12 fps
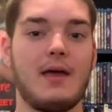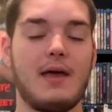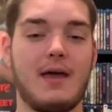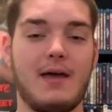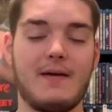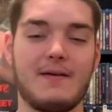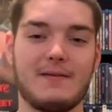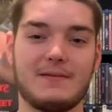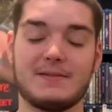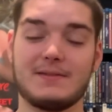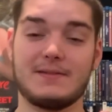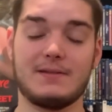
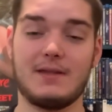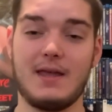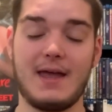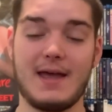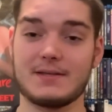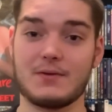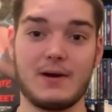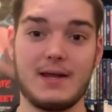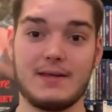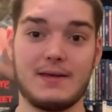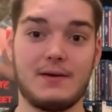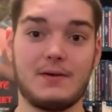As it has great
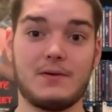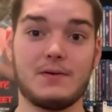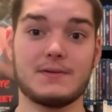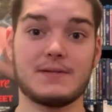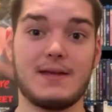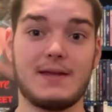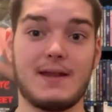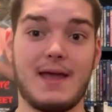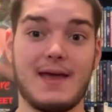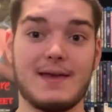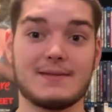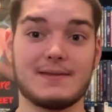kills, it
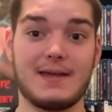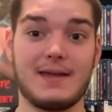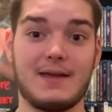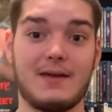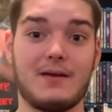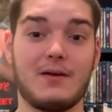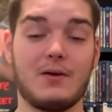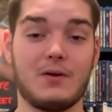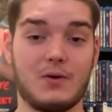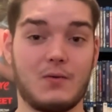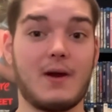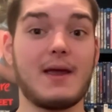has
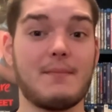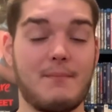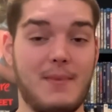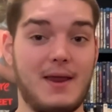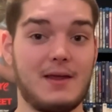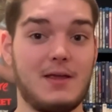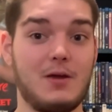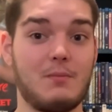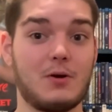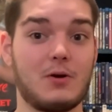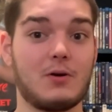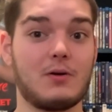great meta
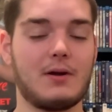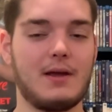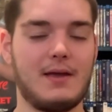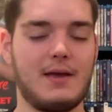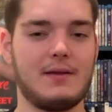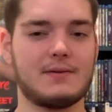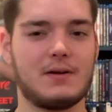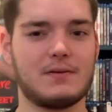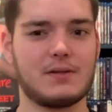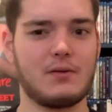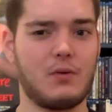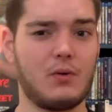humor in terms
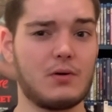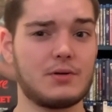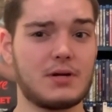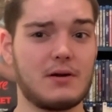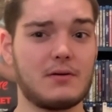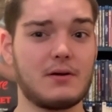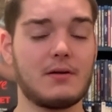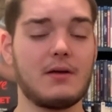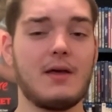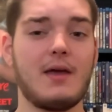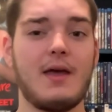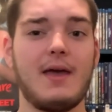of the horror genre.
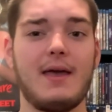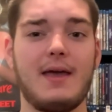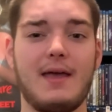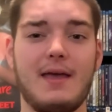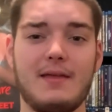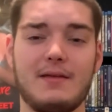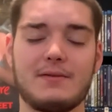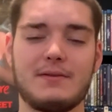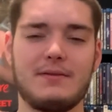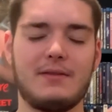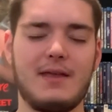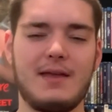
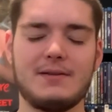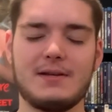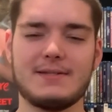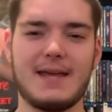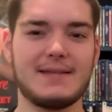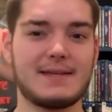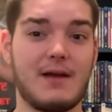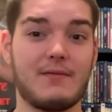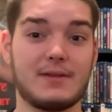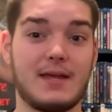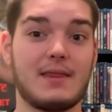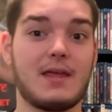It just has
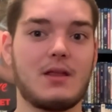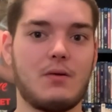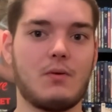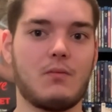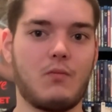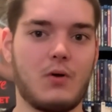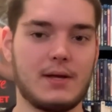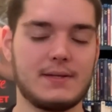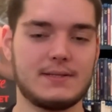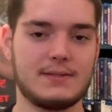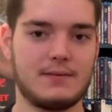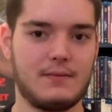everything that you would
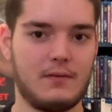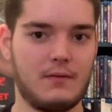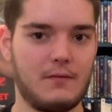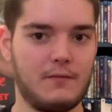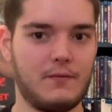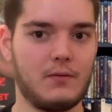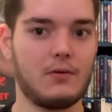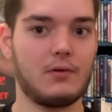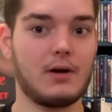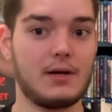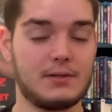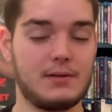want
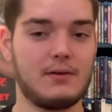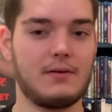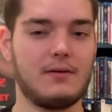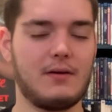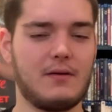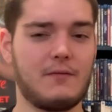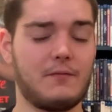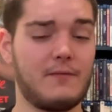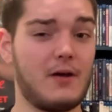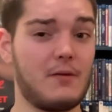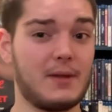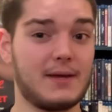for a
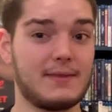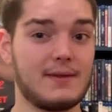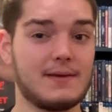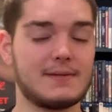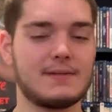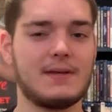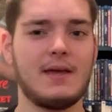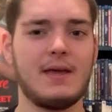film like this.